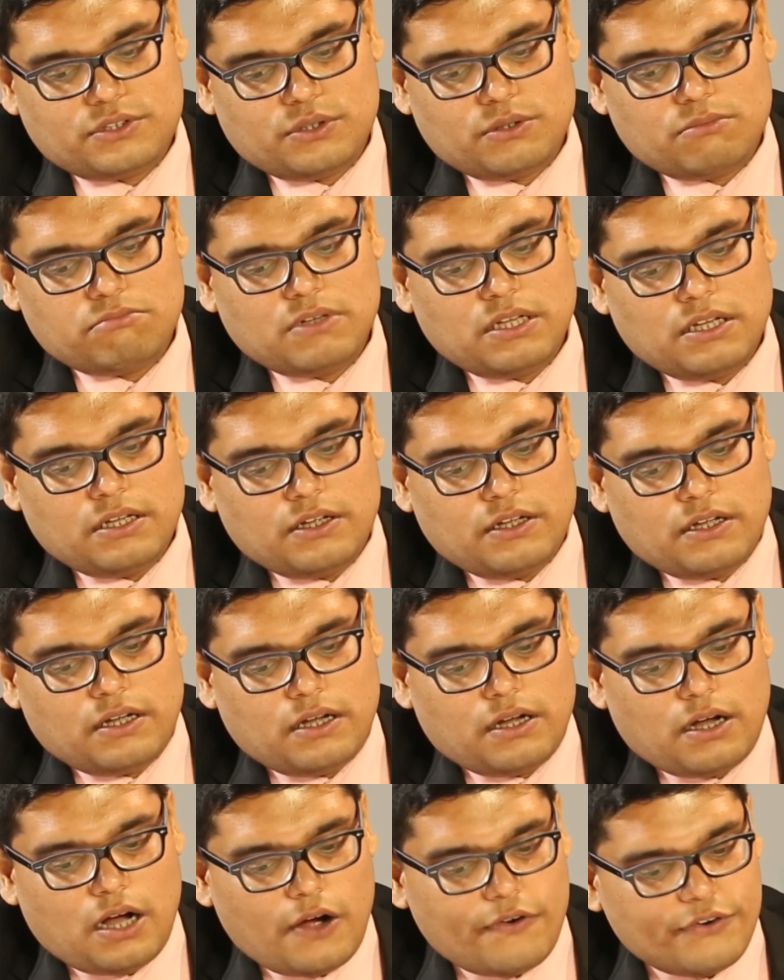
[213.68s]
so
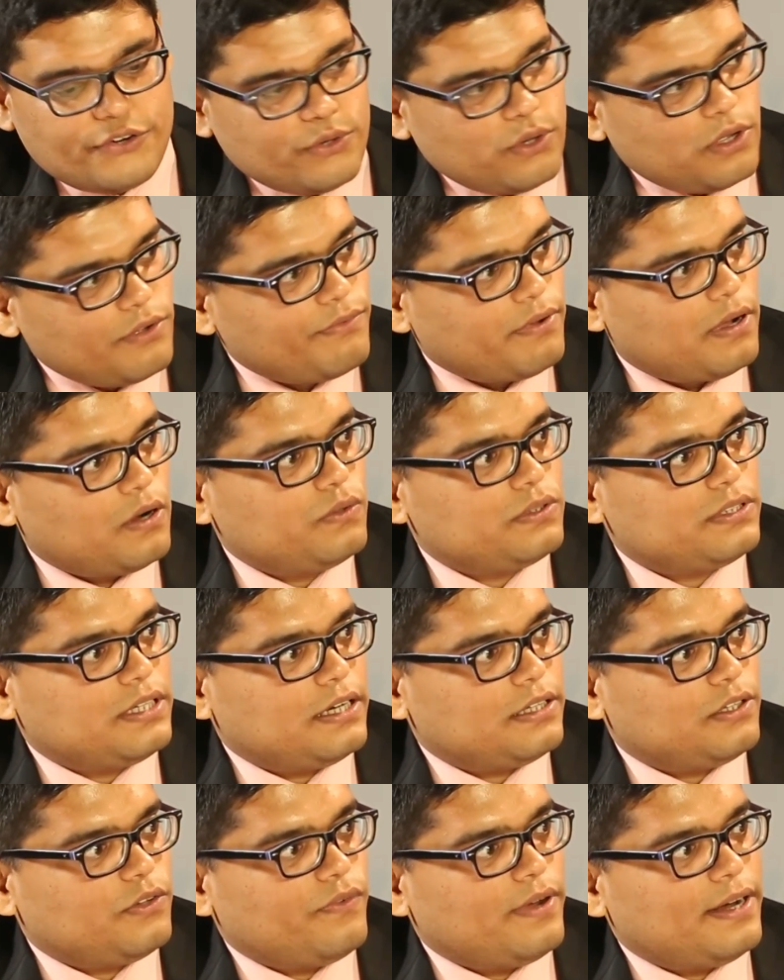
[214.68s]
how do you have found
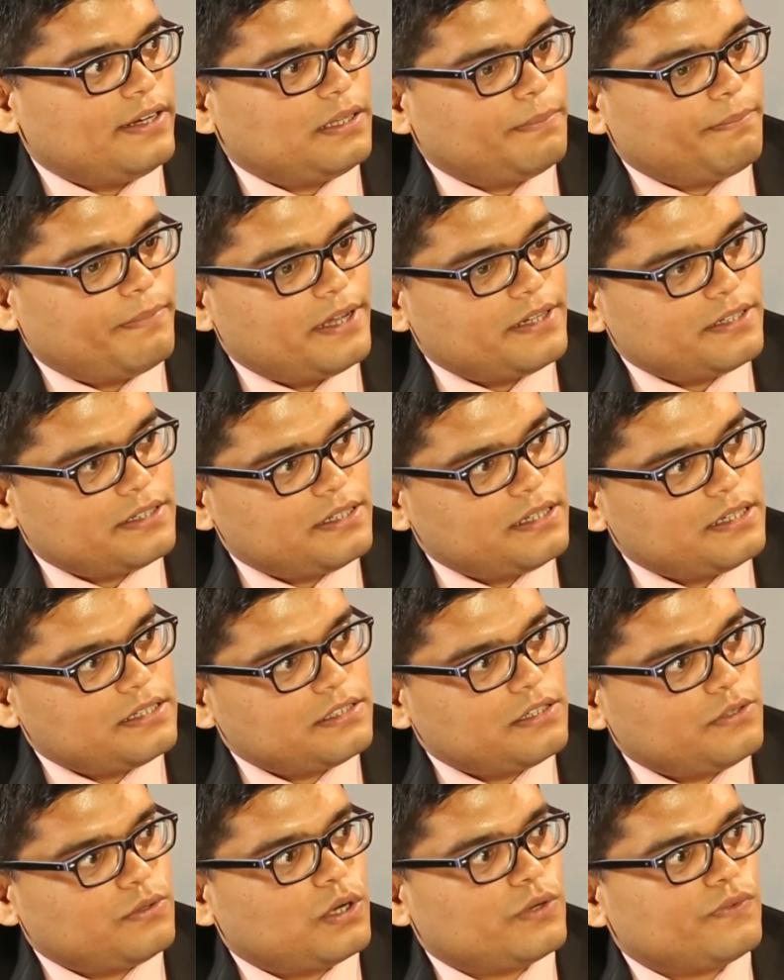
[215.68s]
that the, when the patient
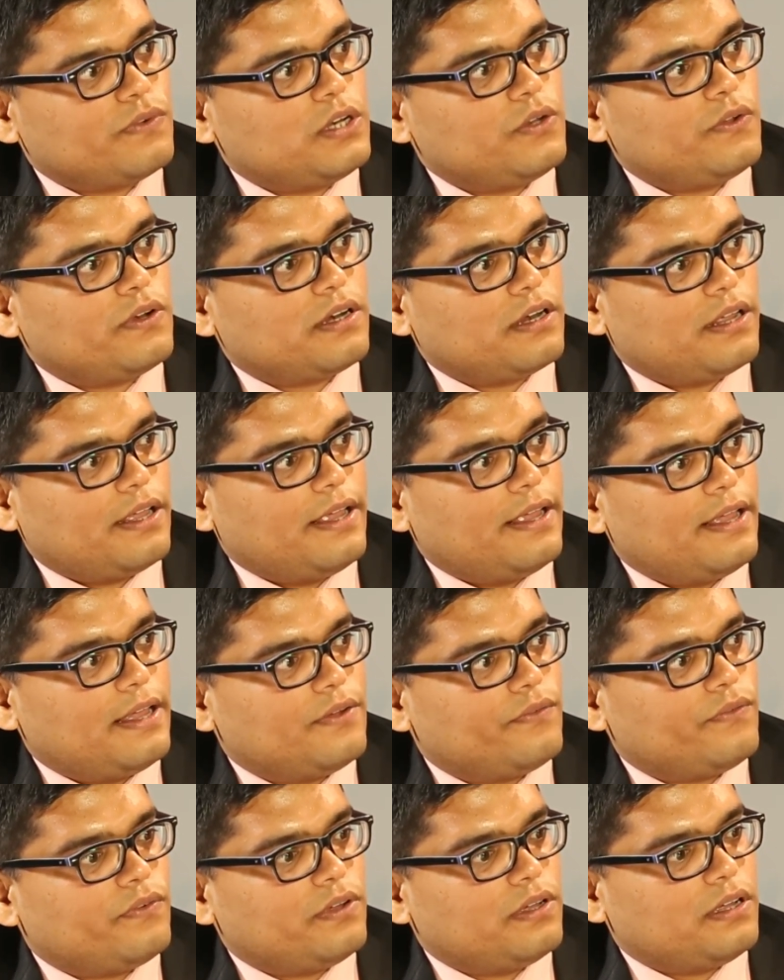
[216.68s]
has the non-valvular A
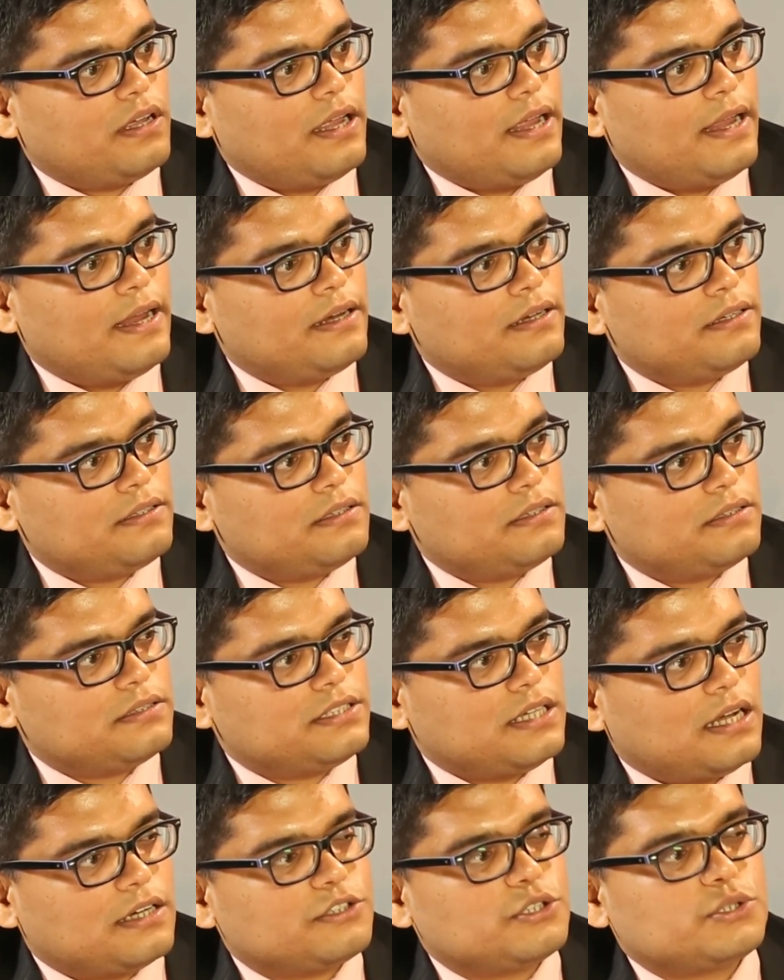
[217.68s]
F and the
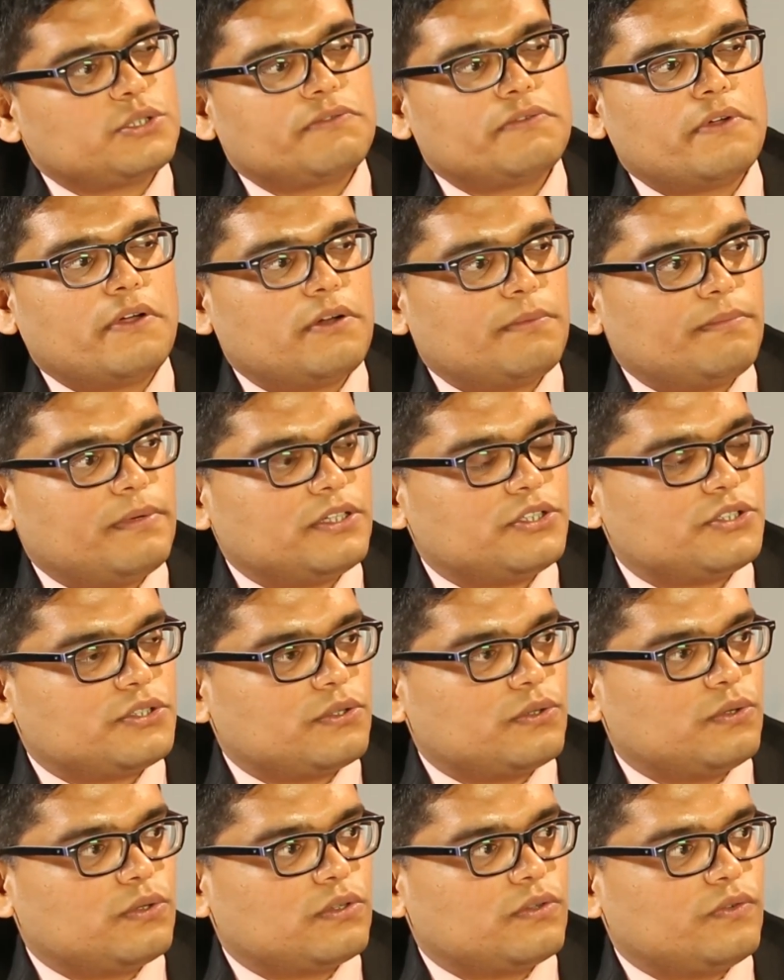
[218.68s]
chances of developing
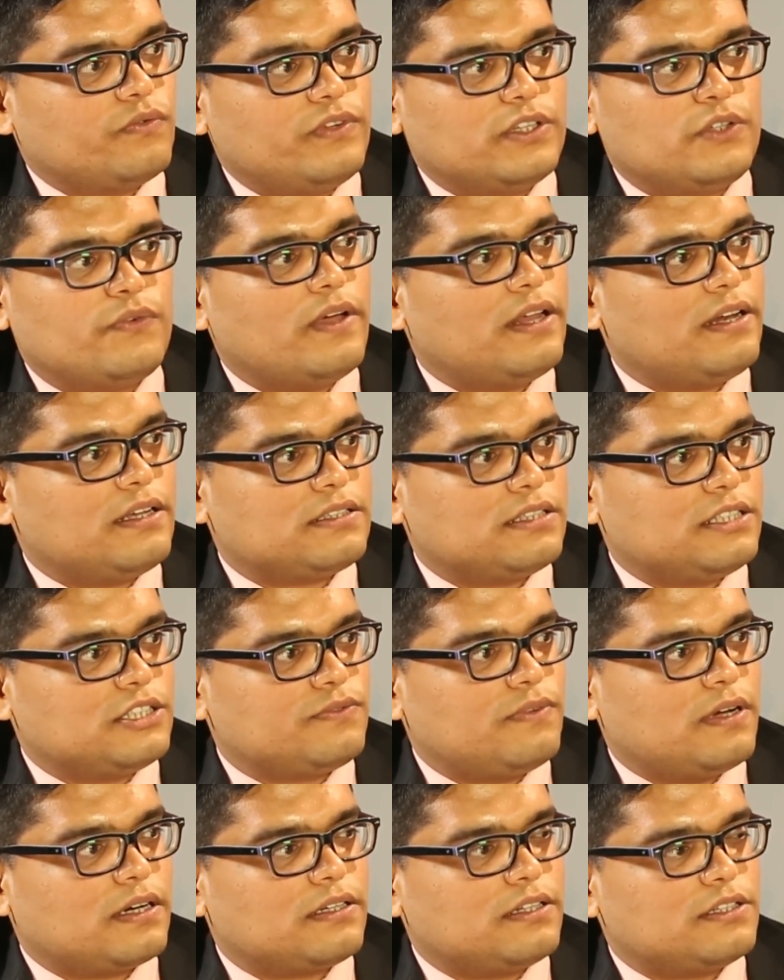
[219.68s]
stroke with various
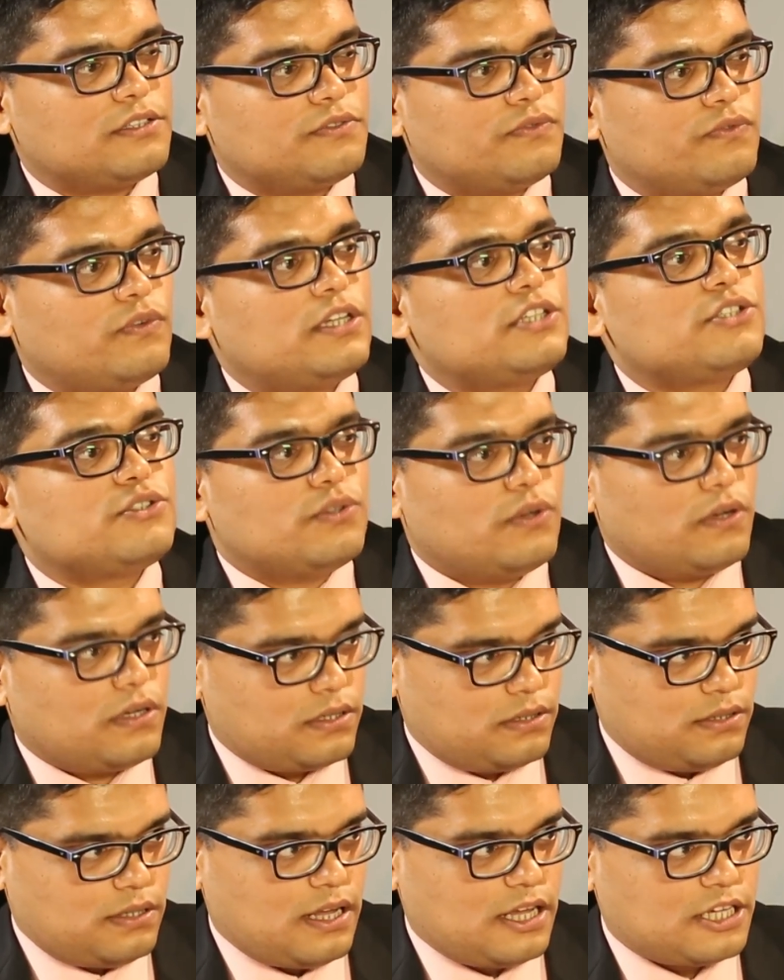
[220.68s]
risk factors? What is your
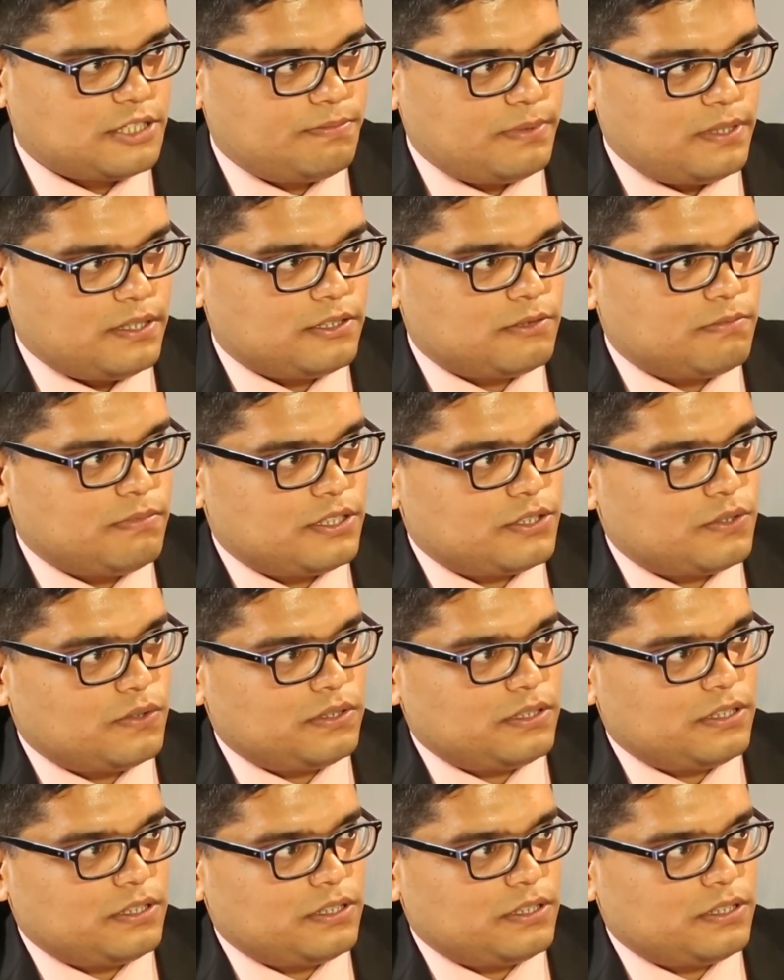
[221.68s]
experience based